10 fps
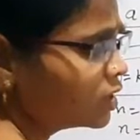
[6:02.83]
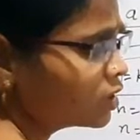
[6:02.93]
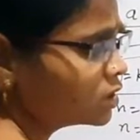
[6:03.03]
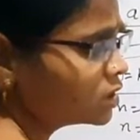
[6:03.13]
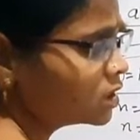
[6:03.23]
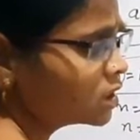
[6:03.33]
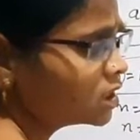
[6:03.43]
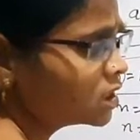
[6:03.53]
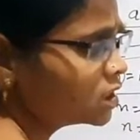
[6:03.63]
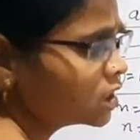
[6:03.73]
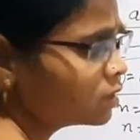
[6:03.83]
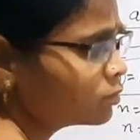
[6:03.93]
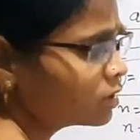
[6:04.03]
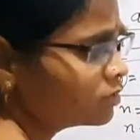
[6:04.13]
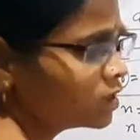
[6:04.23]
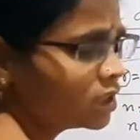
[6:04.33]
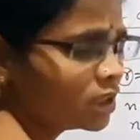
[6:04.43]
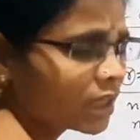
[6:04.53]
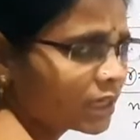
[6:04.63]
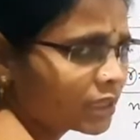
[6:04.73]
the concentration term of the
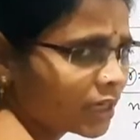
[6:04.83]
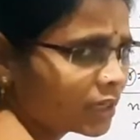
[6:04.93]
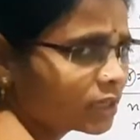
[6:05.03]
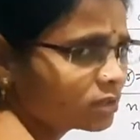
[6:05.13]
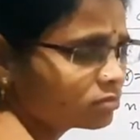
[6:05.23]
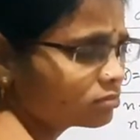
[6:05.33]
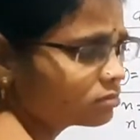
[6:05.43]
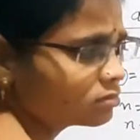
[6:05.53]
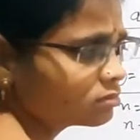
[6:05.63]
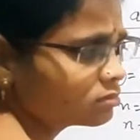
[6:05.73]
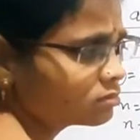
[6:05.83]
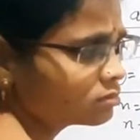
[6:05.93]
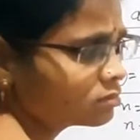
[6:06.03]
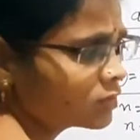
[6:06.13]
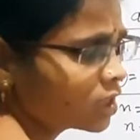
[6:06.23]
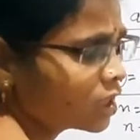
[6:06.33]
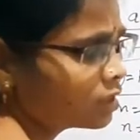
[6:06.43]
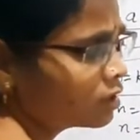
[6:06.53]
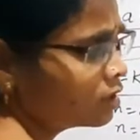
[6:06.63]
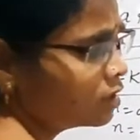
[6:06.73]
reactant,
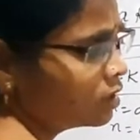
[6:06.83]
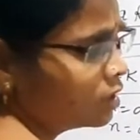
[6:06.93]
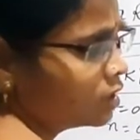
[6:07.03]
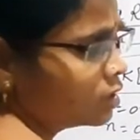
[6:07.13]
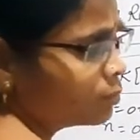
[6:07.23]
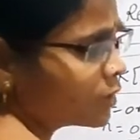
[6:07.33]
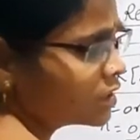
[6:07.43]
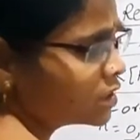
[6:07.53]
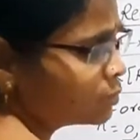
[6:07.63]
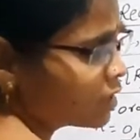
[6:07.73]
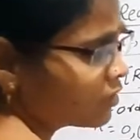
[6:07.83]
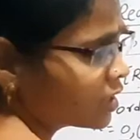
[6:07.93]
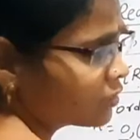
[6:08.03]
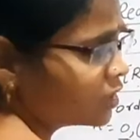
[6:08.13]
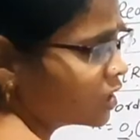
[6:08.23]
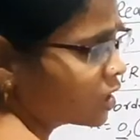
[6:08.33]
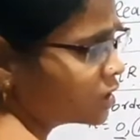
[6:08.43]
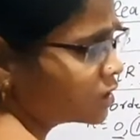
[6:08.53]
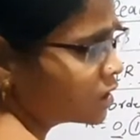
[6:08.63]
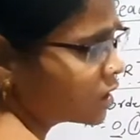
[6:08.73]
or first power of the
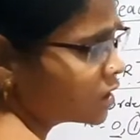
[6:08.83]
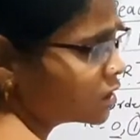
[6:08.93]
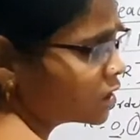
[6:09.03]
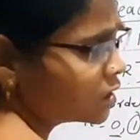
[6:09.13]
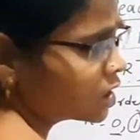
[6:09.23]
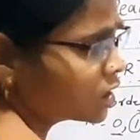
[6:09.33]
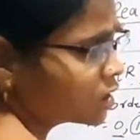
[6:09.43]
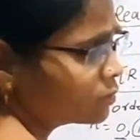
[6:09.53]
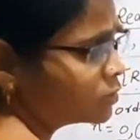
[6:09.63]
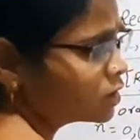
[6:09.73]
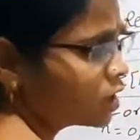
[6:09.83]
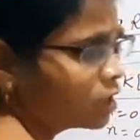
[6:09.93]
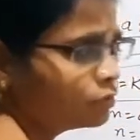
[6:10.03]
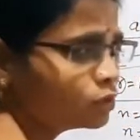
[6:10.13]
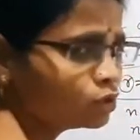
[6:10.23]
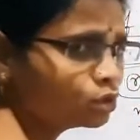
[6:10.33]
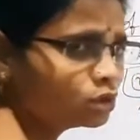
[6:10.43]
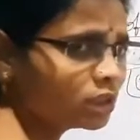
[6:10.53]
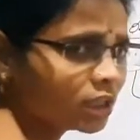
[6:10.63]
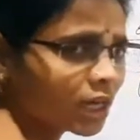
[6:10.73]
concentration terms of two
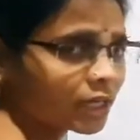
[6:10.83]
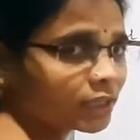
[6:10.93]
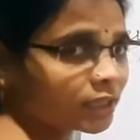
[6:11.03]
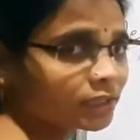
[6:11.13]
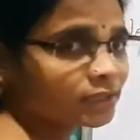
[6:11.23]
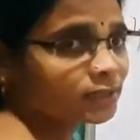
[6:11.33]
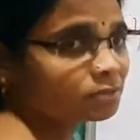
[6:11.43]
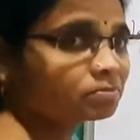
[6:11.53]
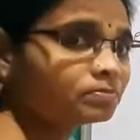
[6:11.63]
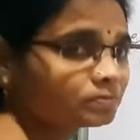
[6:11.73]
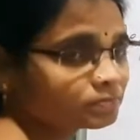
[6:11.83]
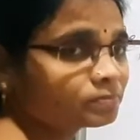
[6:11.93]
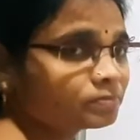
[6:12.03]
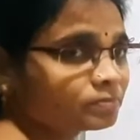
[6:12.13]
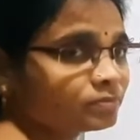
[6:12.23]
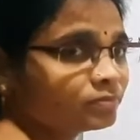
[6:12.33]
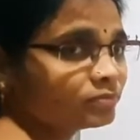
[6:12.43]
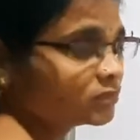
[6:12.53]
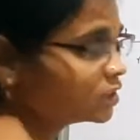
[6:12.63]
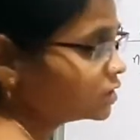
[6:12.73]
reactants
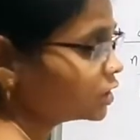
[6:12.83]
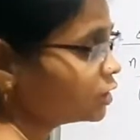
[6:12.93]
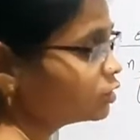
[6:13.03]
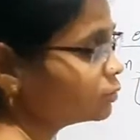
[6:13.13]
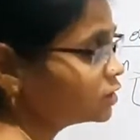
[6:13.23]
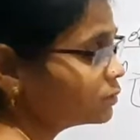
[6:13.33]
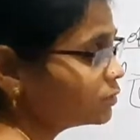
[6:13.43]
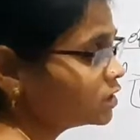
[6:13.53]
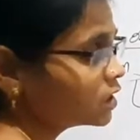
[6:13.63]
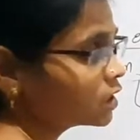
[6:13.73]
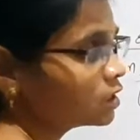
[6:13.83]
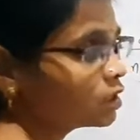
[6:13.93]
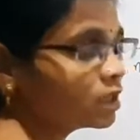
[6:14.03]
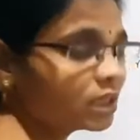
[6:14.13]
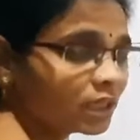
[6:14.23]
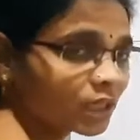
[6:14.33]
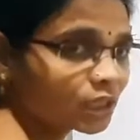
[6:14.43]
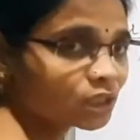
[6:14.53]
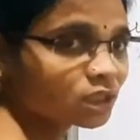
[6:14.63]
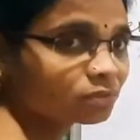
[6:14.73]
is said to be simply second order
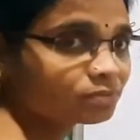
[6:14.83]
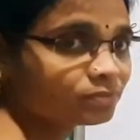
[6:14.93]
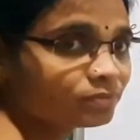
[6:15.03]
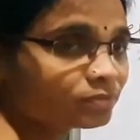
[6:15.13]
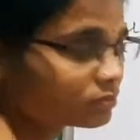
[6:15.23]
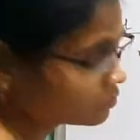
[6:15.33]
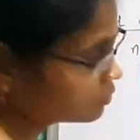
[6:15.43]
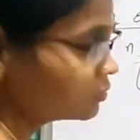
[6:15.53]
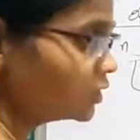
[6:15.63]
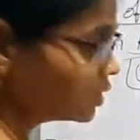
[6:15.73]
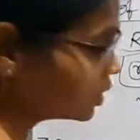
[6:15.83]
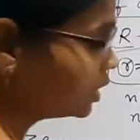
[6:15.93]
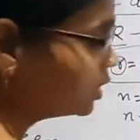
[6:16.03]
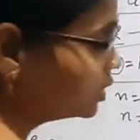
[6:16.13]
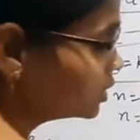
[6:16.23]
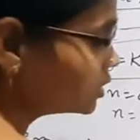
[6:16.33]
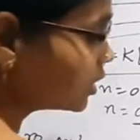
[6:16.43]
reaction. Okay, so